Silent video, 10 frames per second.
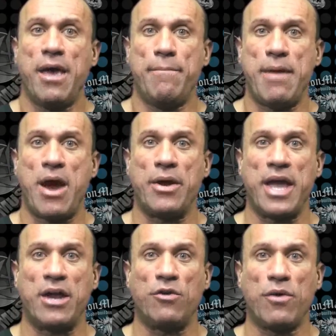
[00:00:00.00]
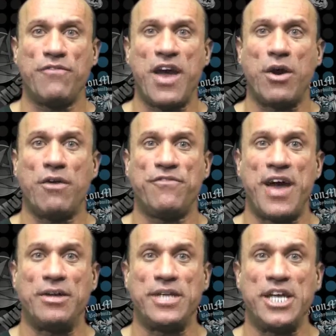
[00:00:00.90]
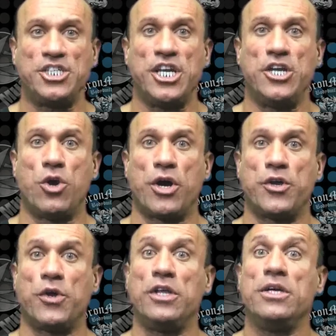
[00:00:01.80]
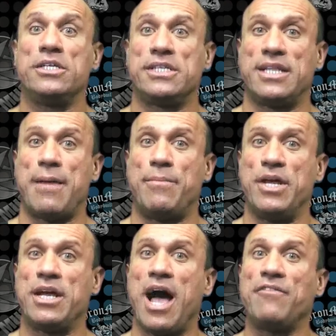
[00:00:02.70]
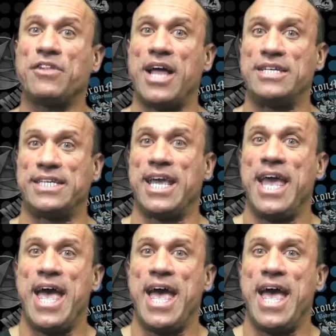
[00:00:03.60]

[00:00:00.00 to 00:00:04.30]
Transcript: Mariano Rivera Foundation inaugural Celebrity Golf Classic